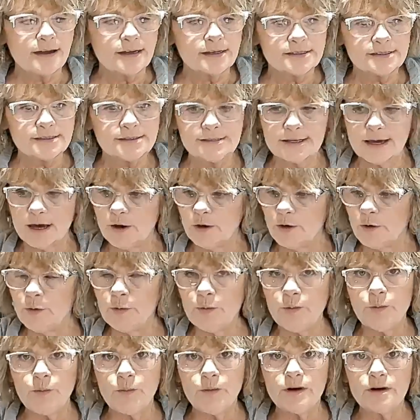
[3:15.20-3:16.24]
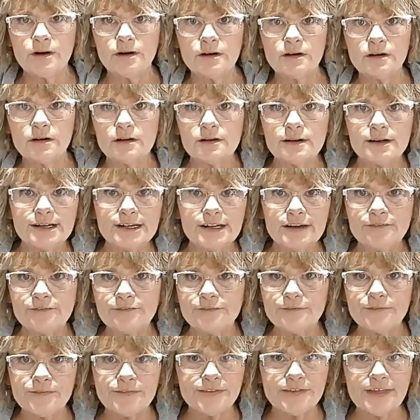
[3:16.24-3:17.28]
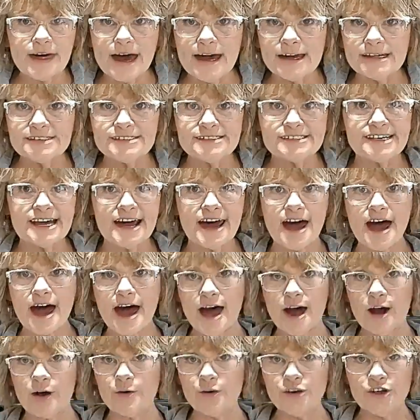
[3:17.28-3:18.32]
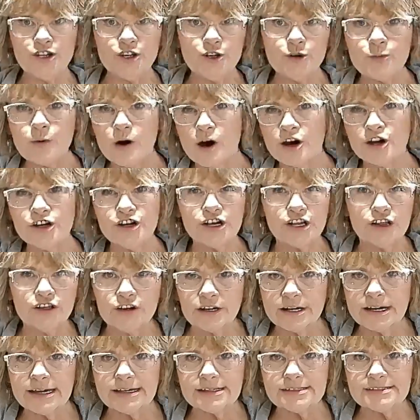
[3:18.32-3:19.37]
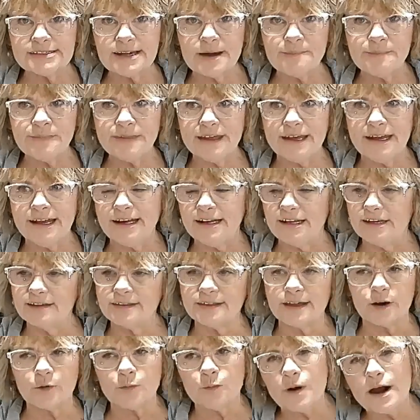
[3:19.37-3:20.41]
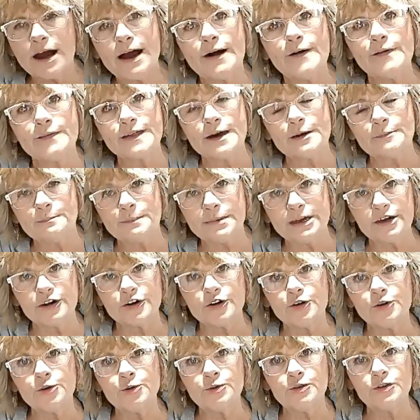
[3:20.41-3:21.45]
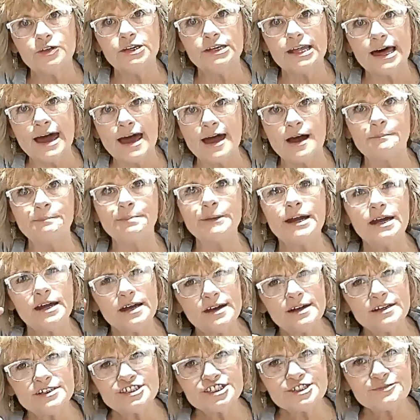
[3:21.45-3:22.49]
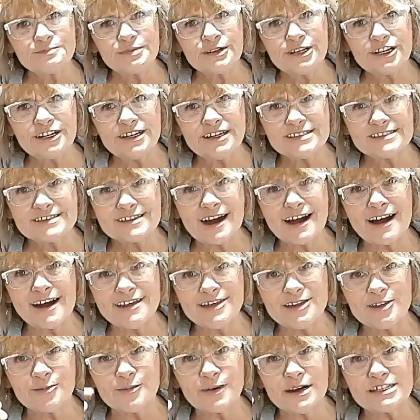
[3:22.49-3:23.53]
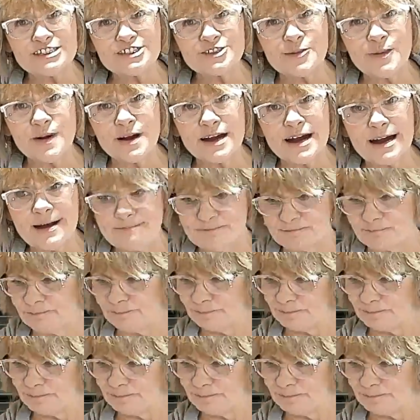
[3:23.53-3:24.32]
So, if that's how you are, you look at something and you think, wow, that would be a cool lamp, just put it aside, the rest will come.